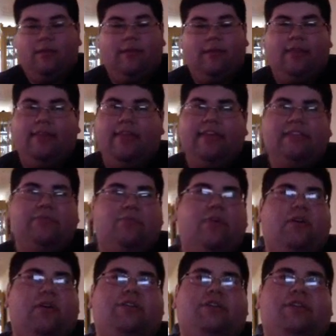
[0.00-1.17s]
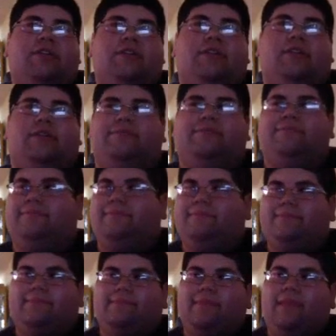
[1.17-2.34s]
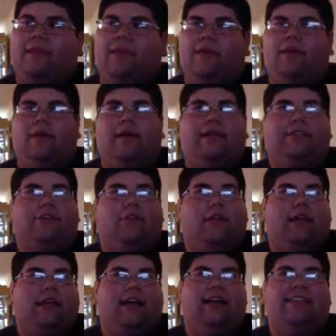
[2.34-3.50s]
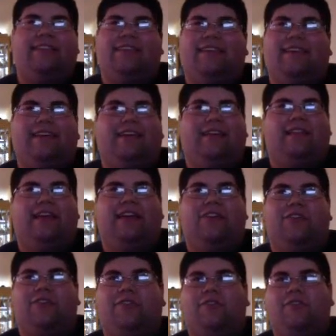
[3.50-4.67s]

Thanks for watching, and that's all I got. Later.